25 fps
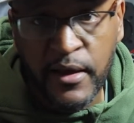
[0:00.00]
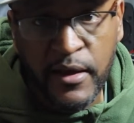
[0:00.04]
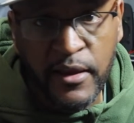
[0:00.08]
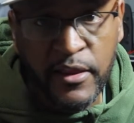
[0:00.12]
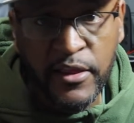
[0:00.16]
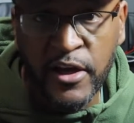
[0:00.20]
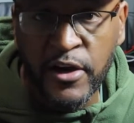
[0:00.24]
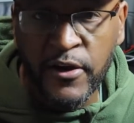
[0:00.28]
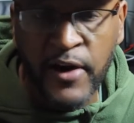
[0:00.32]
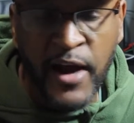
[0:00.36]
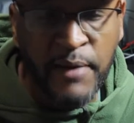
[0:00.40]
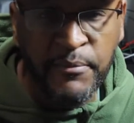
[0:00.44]

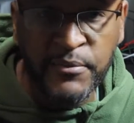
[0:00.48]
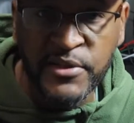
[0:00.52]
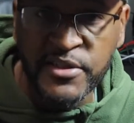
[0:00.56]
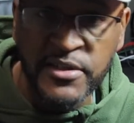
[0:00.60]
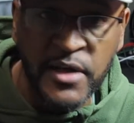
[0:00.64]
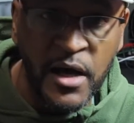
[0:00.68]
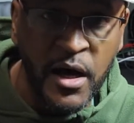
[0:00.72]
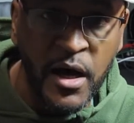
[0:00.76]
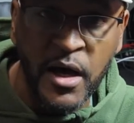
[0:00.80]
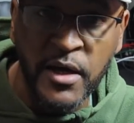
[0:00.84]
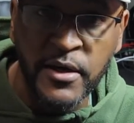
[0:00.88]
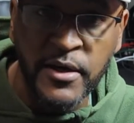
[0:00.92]
They're
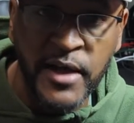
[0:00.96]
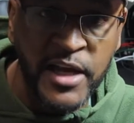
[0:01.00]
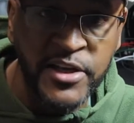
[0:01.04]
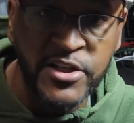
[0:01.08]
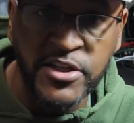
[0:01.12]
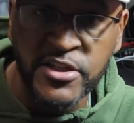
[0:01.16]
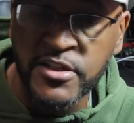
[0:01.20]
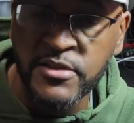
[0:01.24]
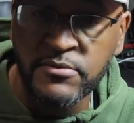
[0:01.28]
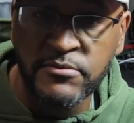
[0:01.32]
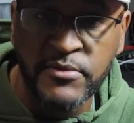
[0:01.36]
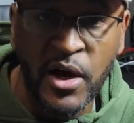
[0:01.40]
Amazon. I
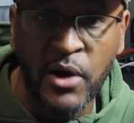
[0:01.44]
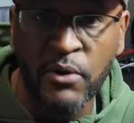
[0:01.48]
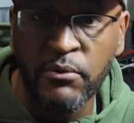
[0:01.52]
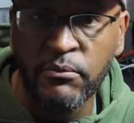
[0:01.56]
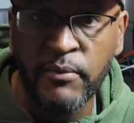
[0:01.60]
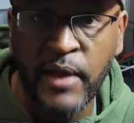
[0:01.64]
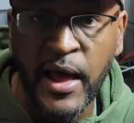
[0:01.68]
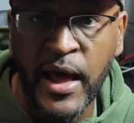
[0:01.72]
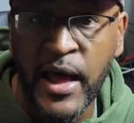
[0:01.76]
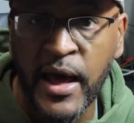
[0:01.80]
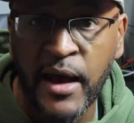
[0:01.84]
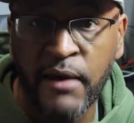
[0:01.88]
just
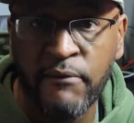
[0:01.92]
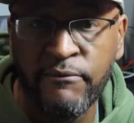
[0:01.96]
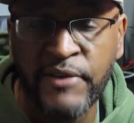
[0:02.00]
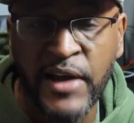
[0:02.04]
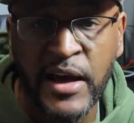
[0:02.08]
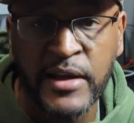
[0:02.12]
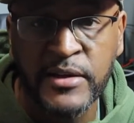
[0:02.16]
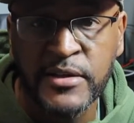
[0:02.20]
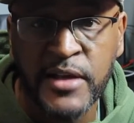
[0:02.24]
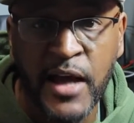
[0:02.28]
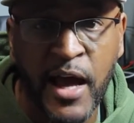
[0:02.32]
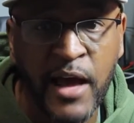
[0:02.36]
don't have
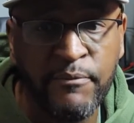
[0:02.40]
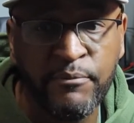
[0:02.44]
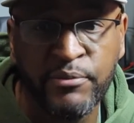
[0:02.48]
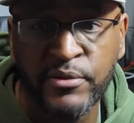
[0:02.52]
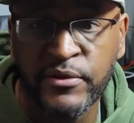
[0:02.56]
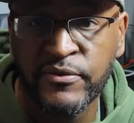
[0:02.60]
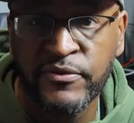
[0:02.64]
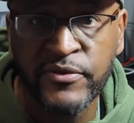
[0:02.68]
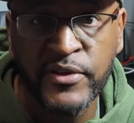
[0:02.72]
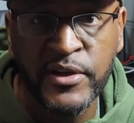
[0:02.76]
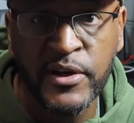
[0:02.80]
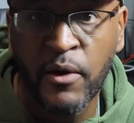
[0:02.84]
that type
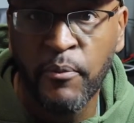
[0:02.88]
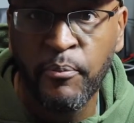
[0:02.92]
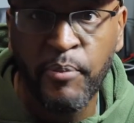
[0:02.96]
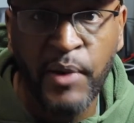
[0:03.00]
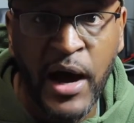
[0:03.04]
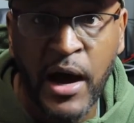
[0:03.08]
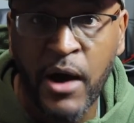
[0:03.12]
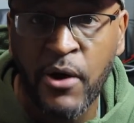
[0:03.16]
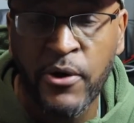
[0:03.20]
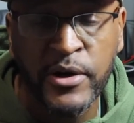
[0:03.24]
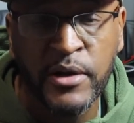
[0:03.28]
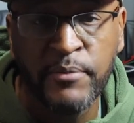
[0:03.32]
of,
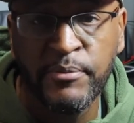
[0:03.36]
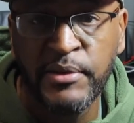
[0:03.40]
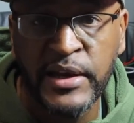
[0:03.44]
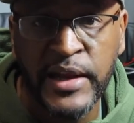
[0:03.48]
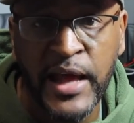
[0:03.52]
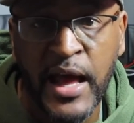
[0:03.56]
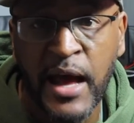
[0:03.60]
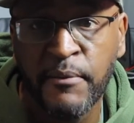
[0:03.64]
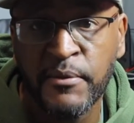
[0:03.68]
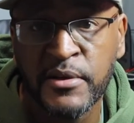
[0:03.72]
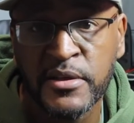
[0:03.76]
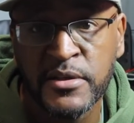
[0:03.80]
power to beat
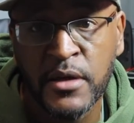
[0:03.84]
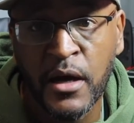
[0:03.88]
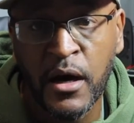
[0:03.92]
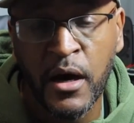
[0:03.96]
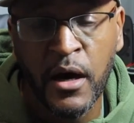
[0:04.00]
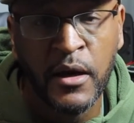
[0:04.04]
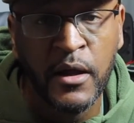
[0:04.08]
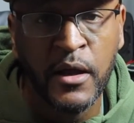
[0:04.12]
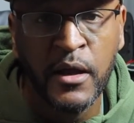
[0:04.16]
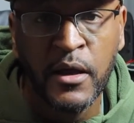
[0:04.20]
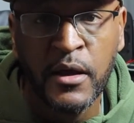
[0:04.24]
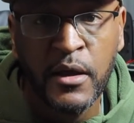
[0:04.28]

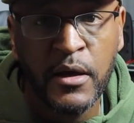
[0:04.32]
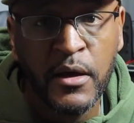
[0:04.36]
Amazon.